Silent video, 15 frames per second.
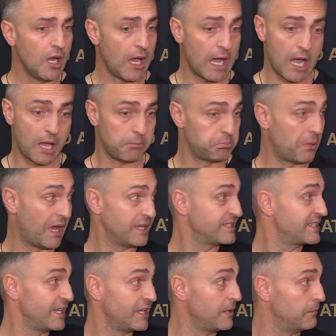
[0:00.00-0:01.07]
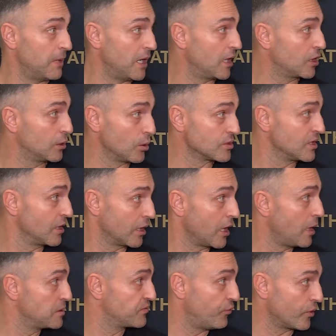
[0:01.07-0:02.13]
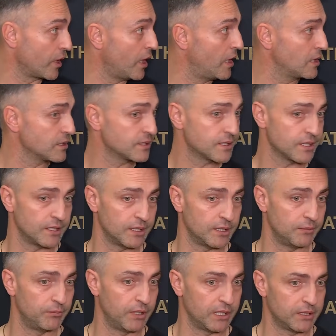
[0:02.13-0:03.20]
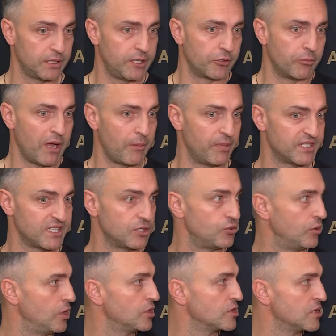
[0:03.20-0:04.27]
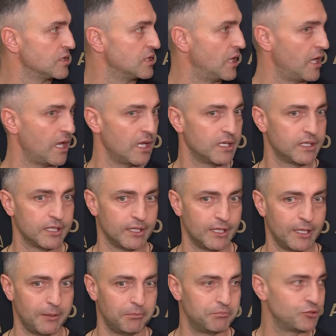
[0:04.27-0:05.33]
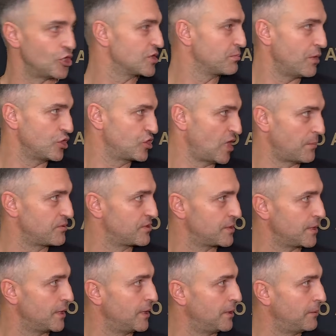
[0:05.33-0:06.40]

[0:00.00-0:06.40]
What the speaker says: I might see him closing the games for us, but there might be situations that just matchups